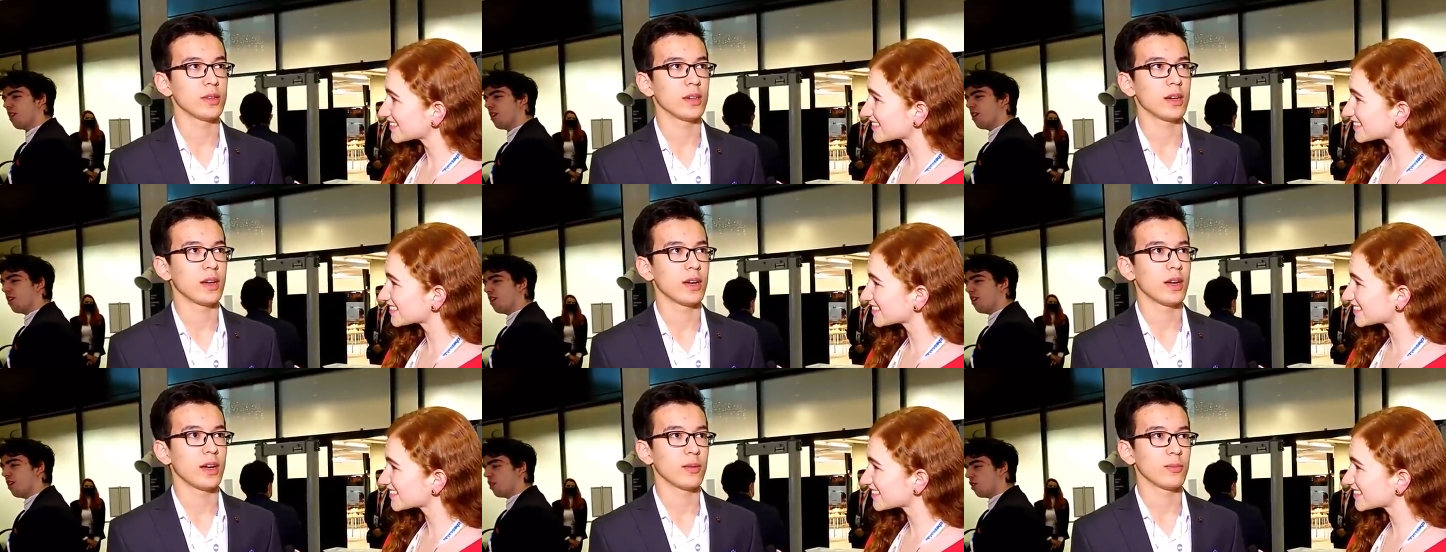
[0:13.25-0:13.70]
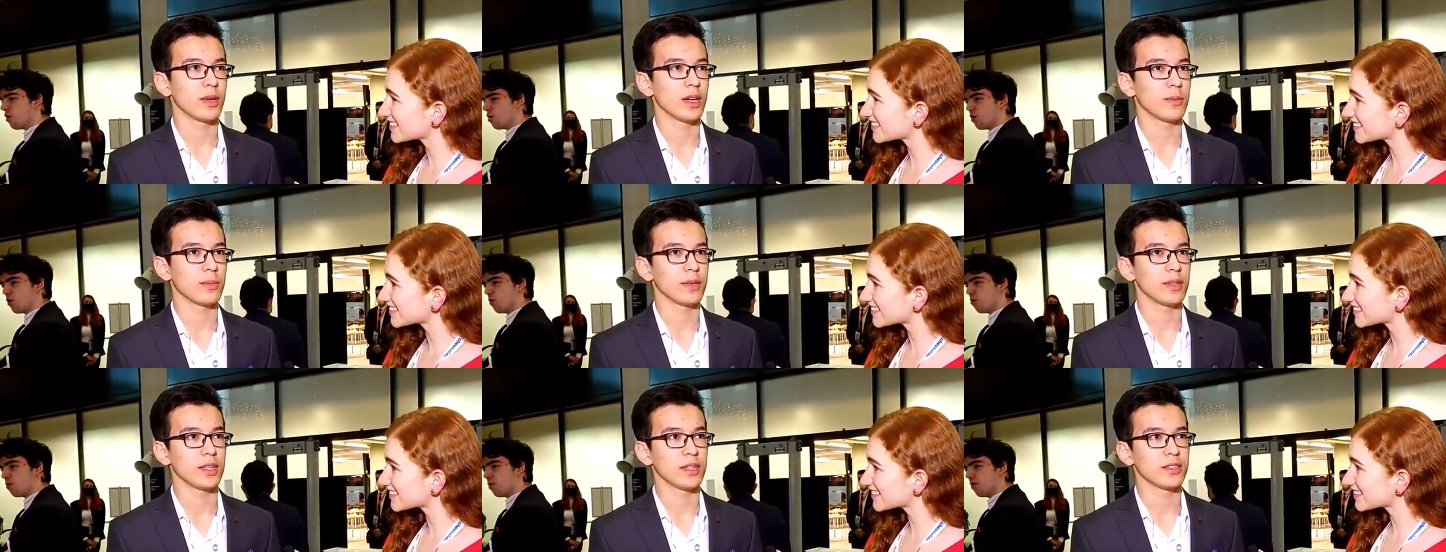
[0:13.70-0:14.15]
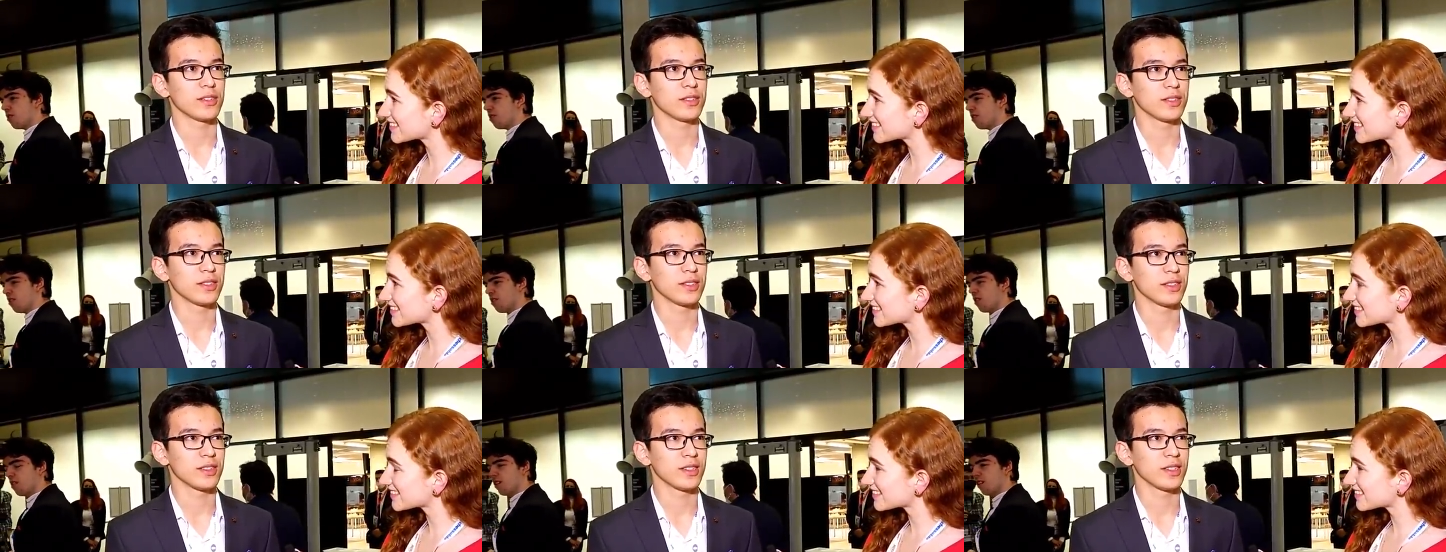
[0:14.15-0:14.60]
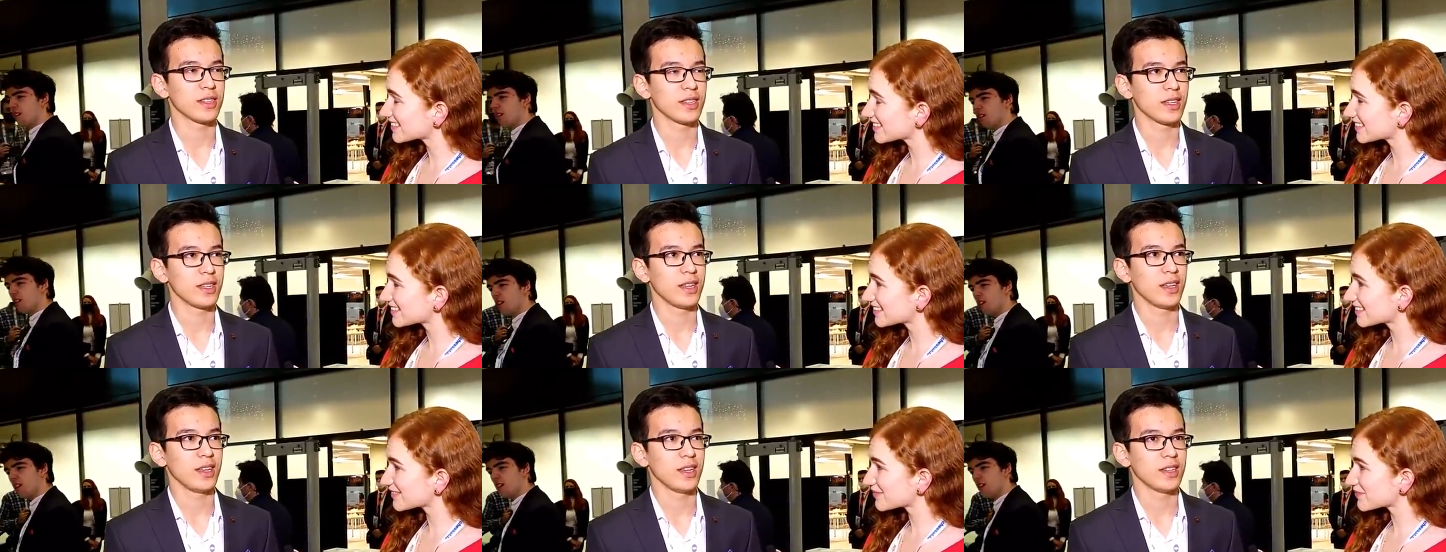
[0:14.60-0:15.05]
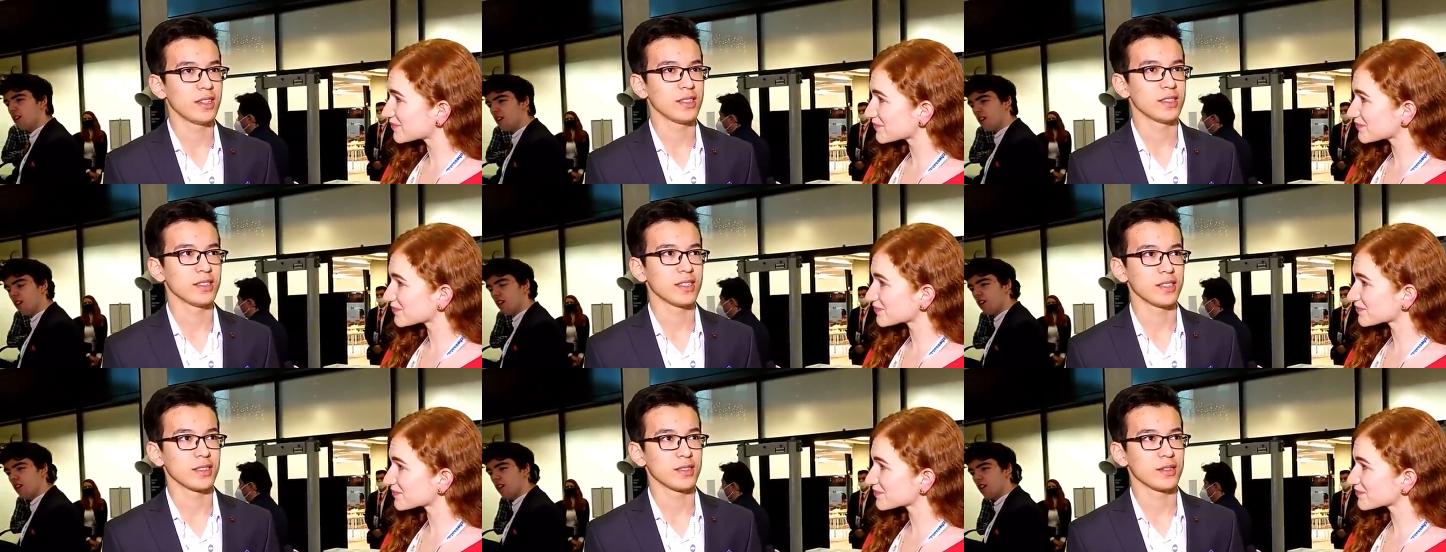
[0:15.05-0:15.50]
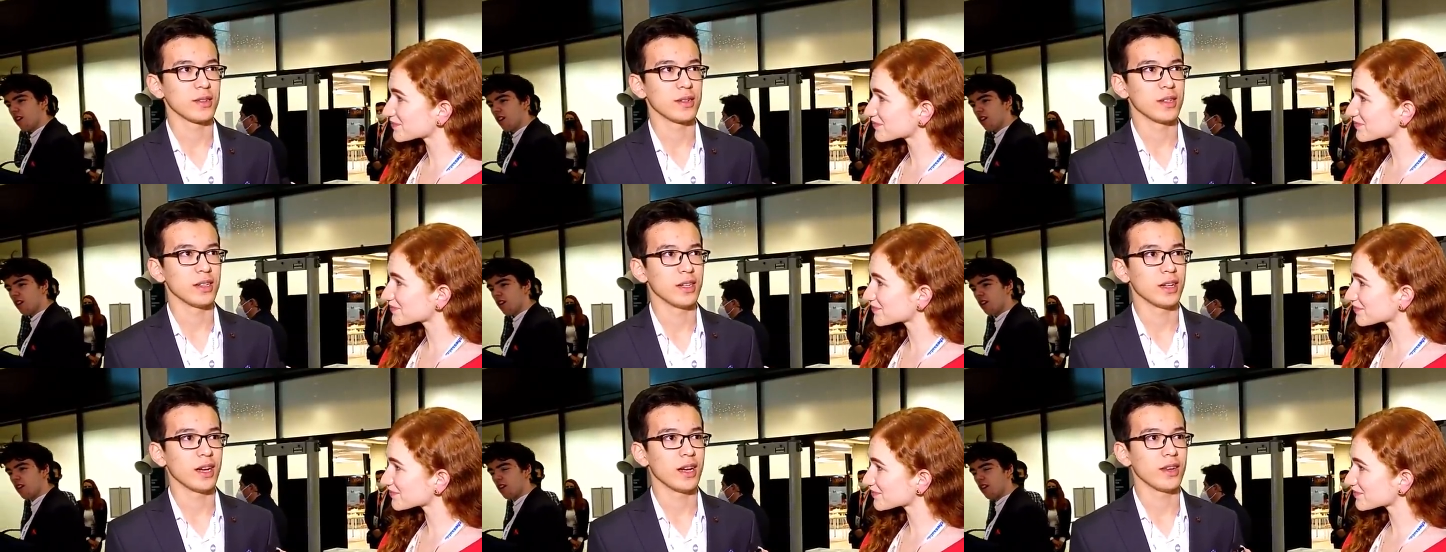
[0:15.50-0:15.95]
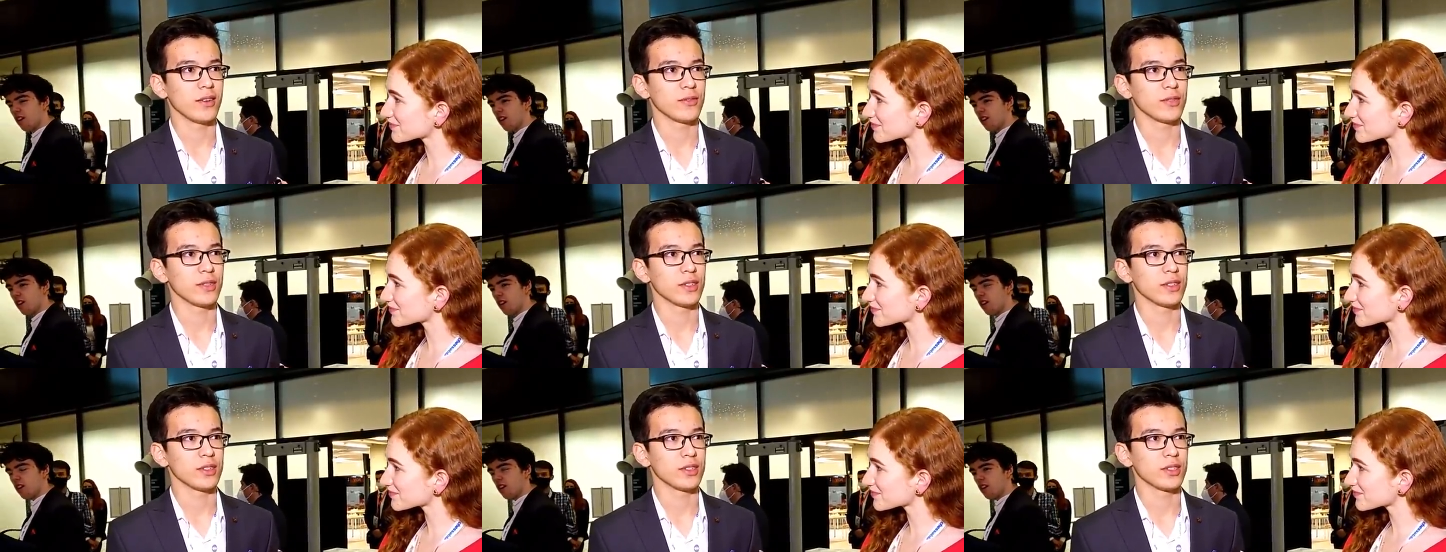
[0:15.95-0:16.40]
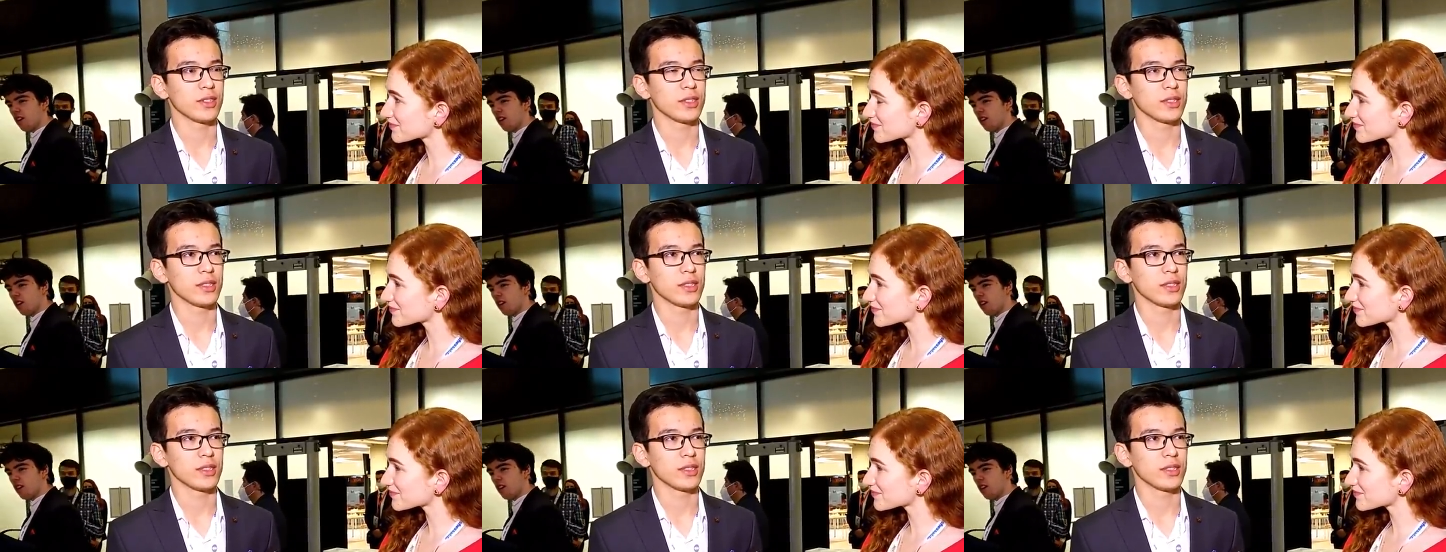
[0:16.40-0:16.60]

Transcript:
Speaker 1: I'm happy that I finished